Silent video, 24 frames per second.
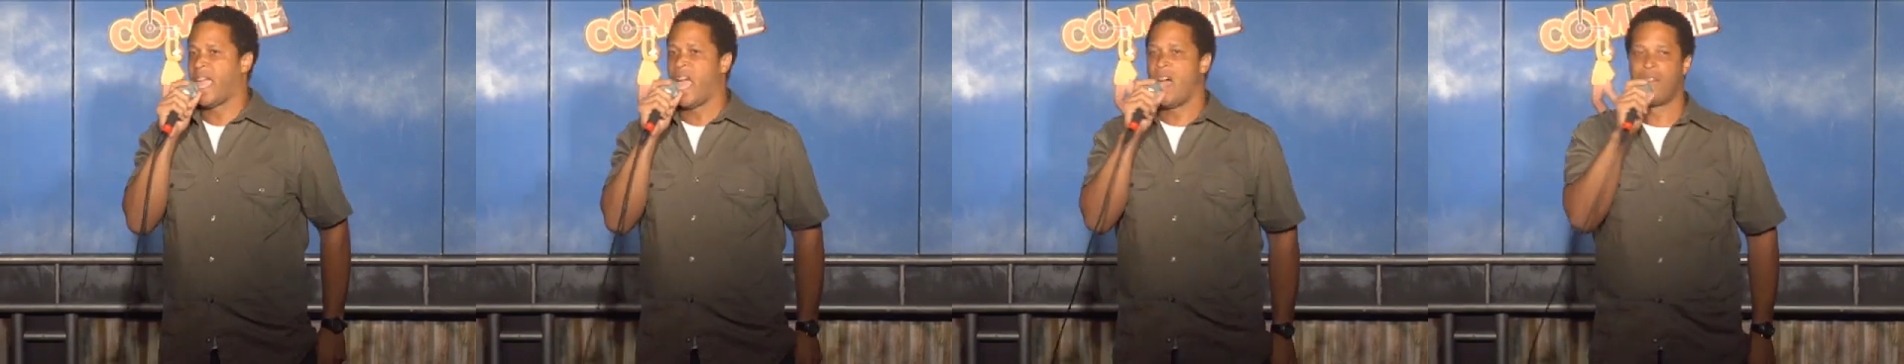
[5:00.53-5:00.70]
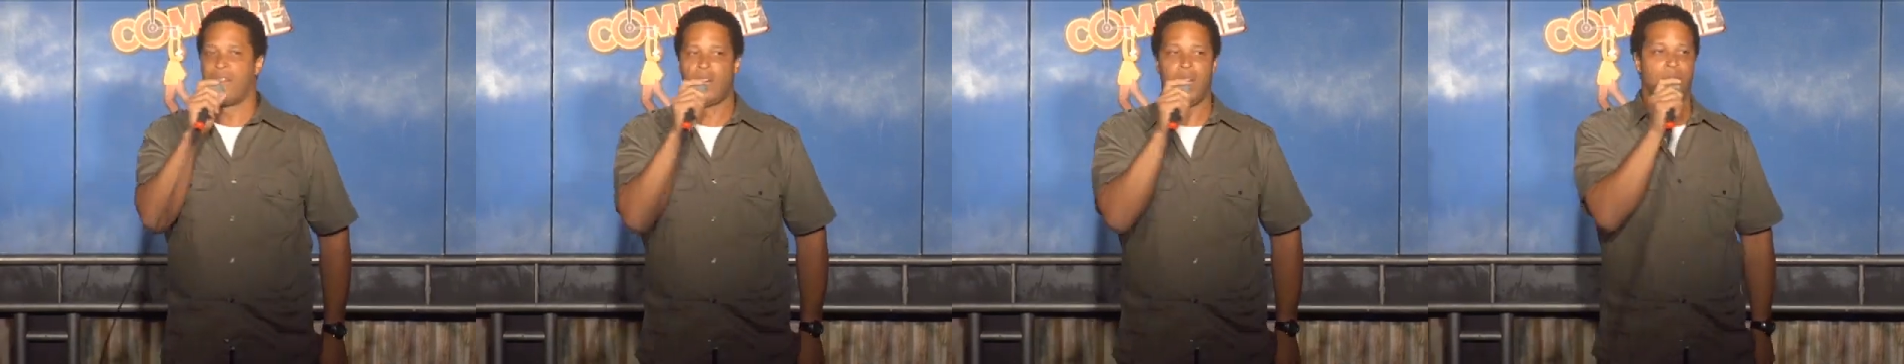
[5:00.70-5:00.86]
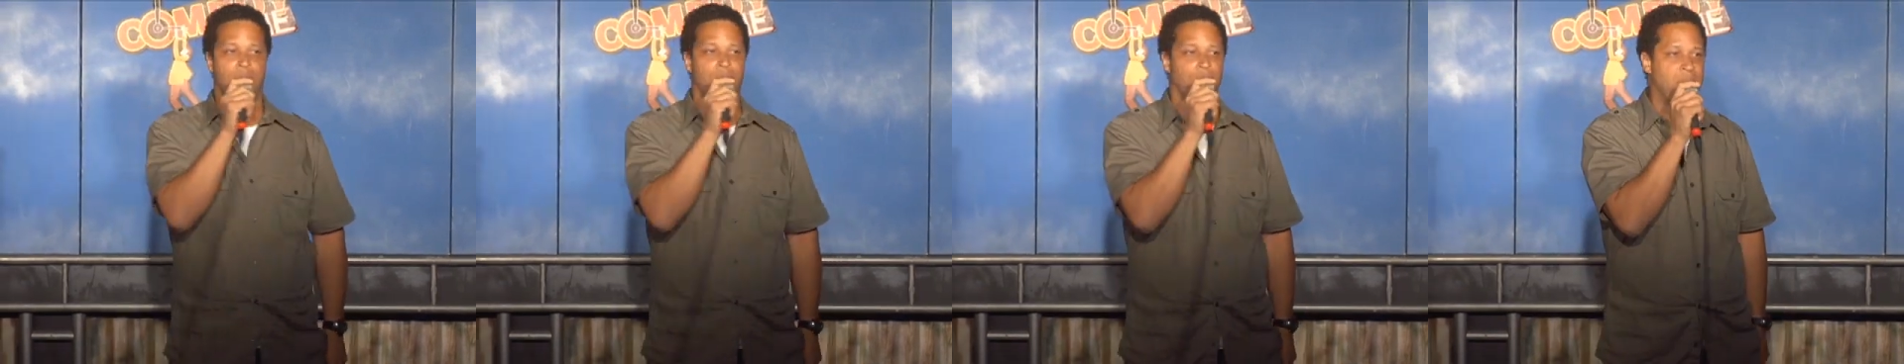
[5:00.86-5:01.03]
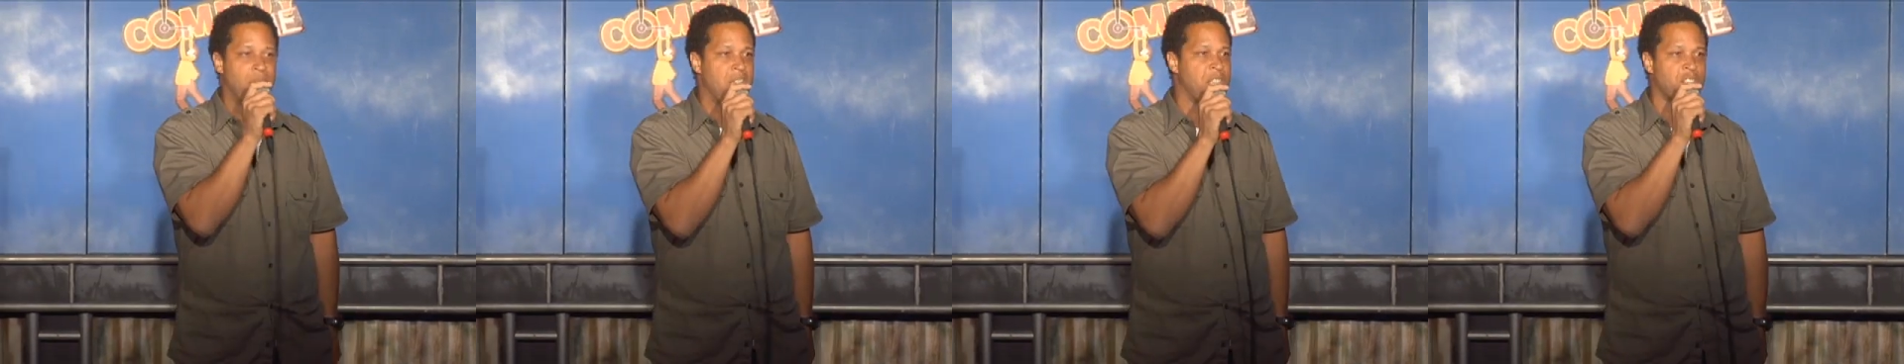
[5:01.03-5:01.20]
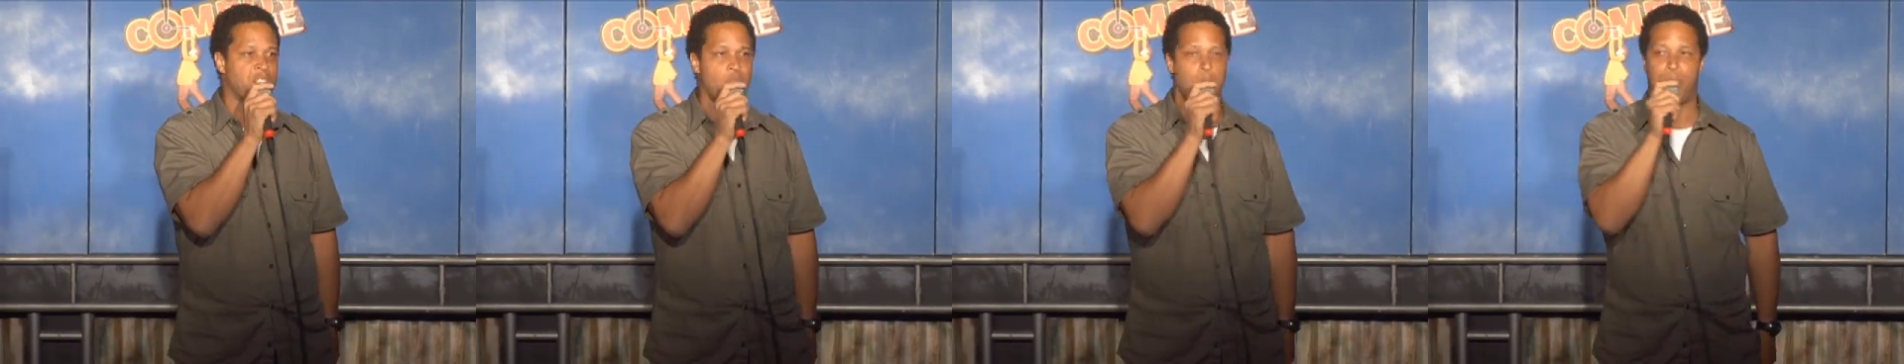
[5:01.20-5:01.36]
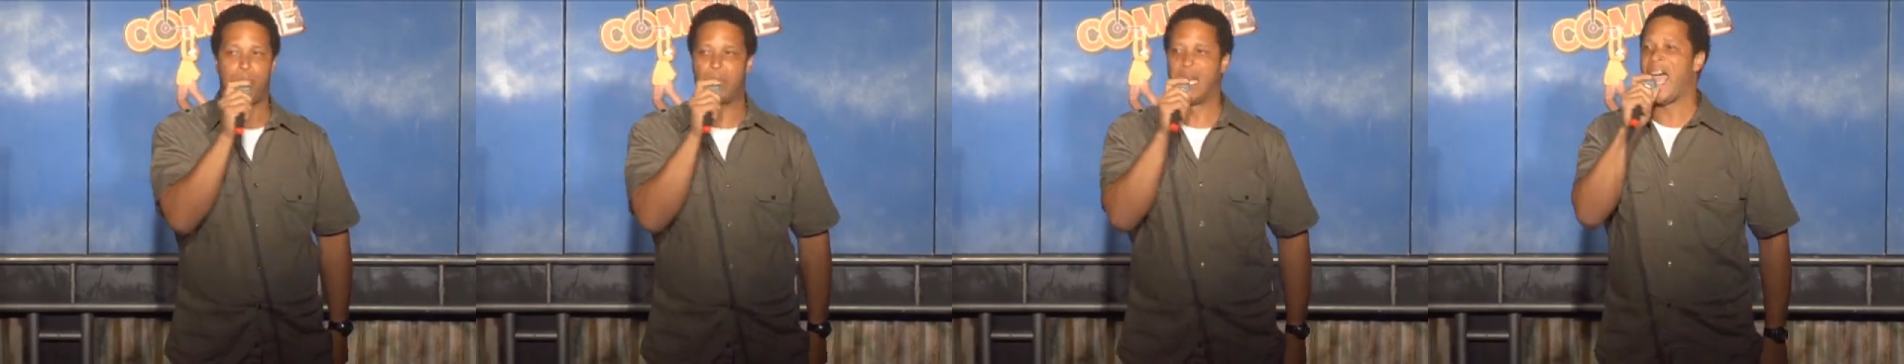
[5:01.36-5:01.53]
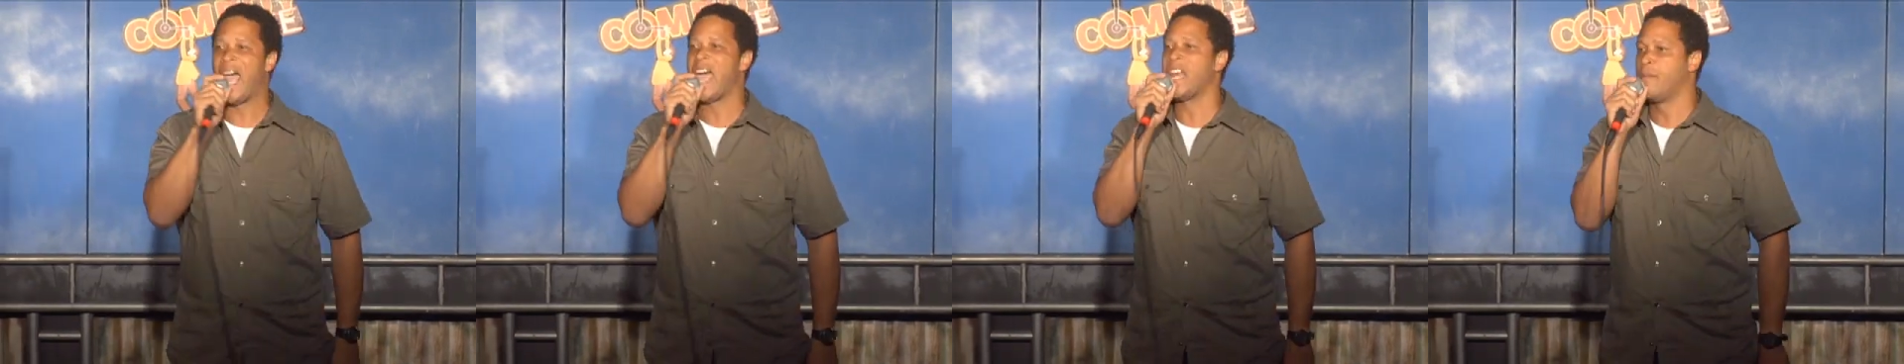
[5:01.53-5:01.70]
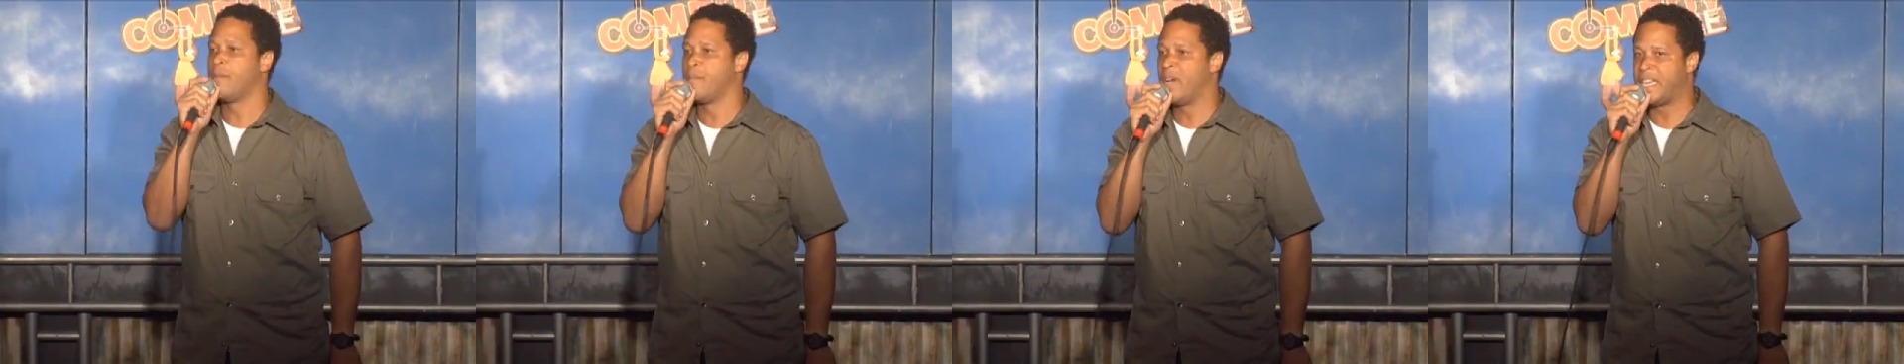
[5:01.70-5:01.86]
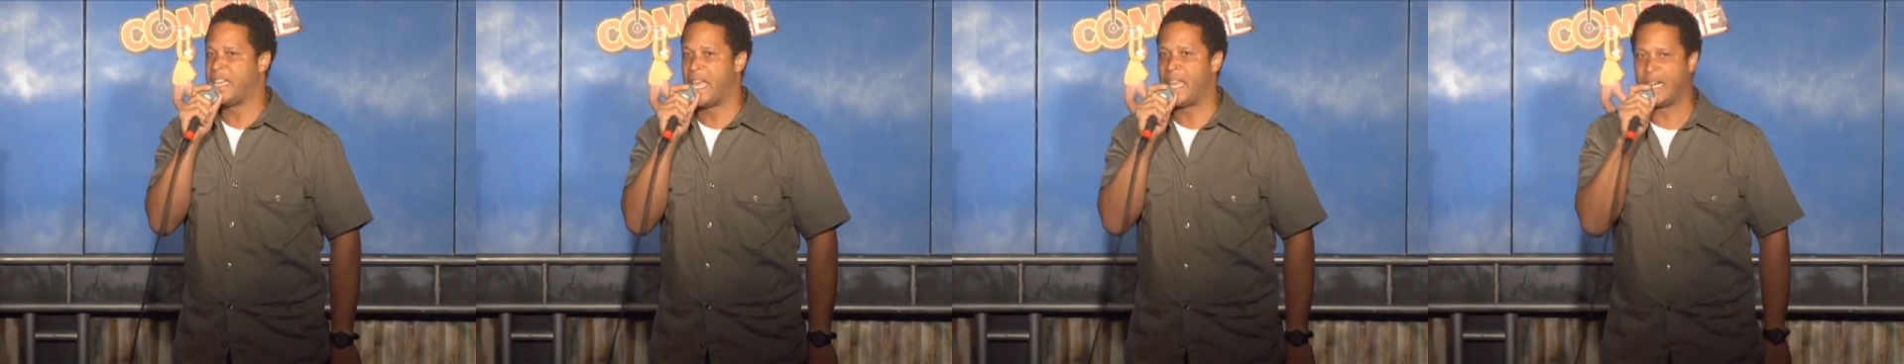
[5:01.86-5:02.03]
having a Visa
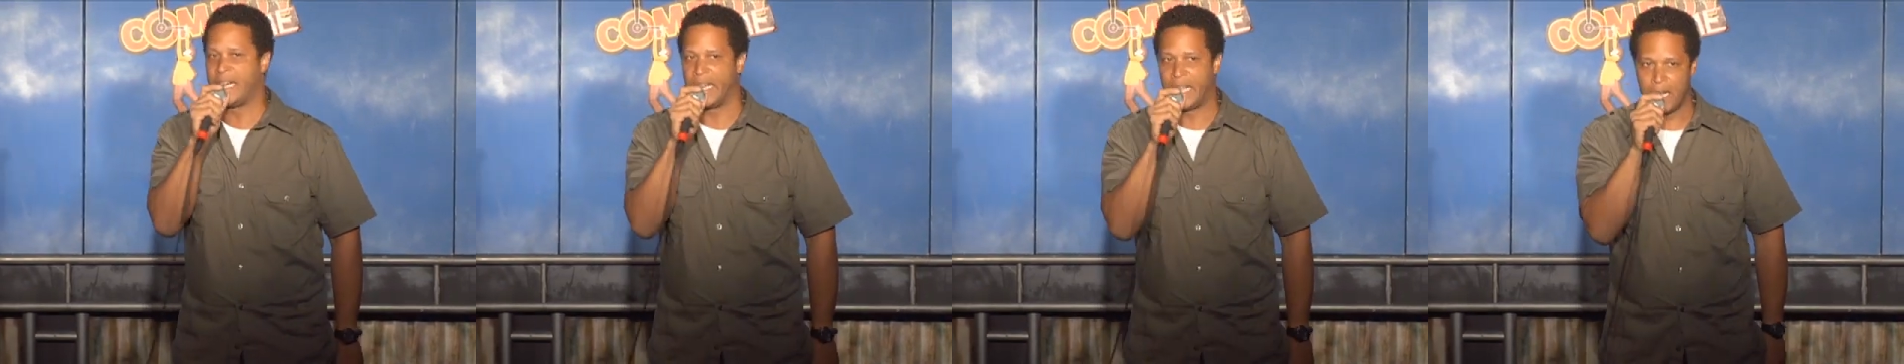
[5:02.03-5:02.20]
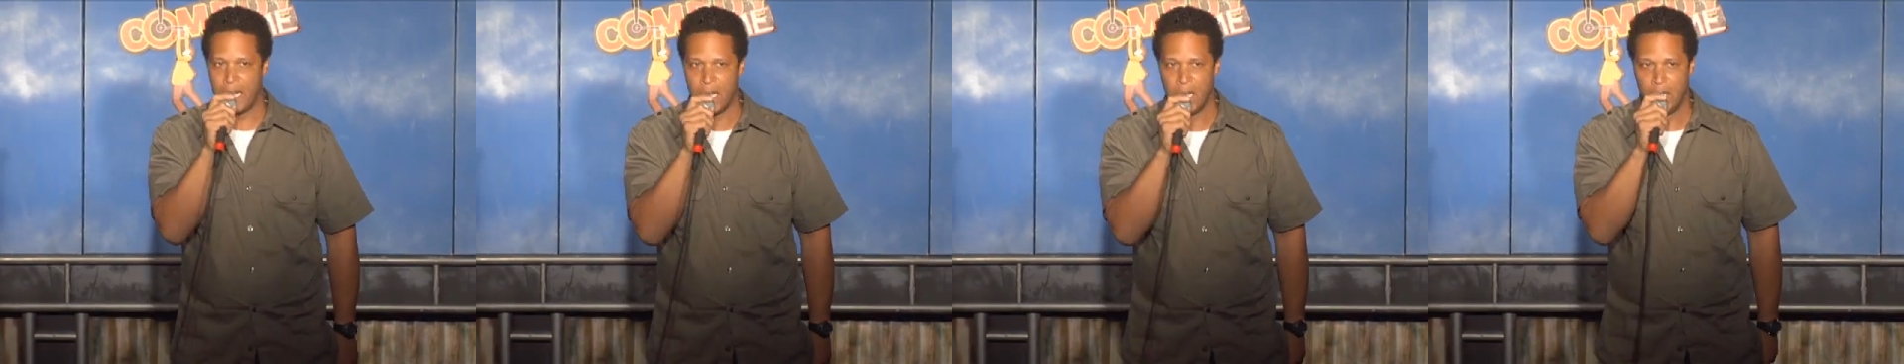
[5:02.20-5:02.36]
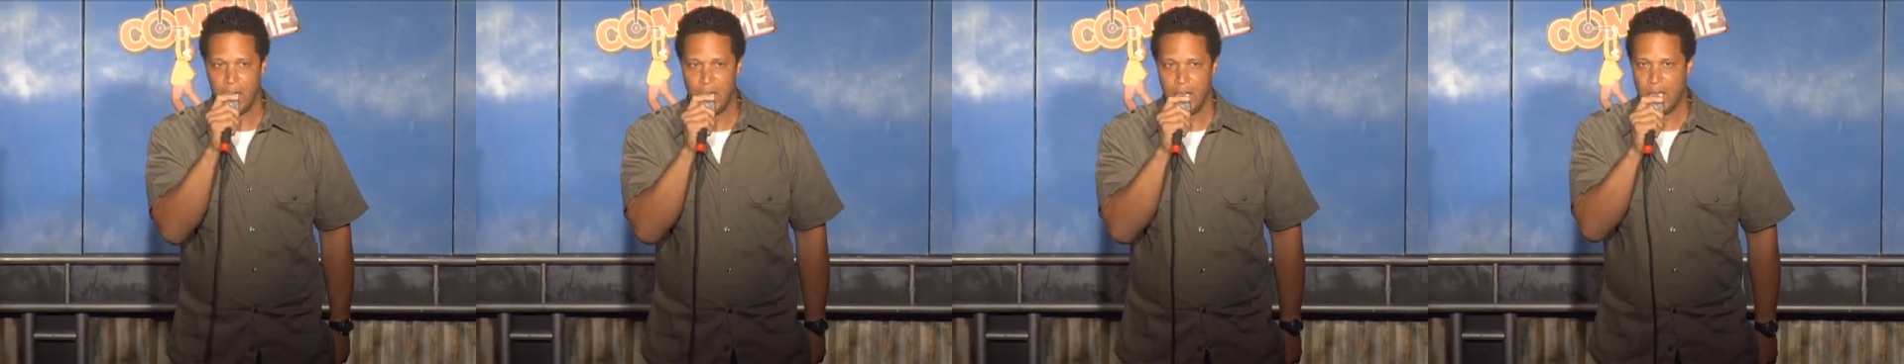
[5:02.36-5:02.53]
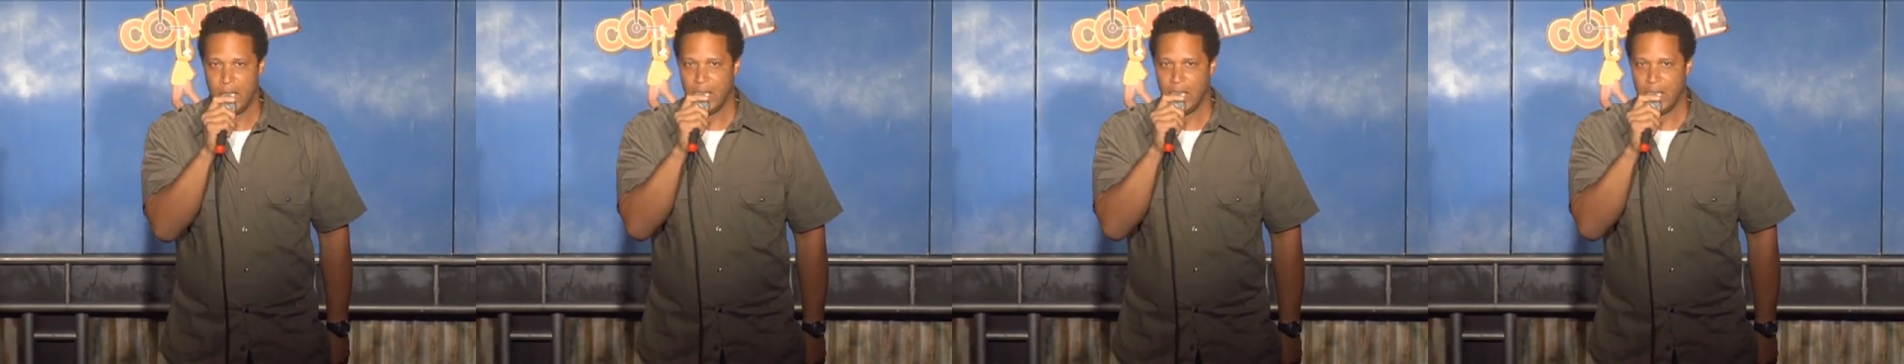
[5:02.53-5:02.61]
Platinum identity.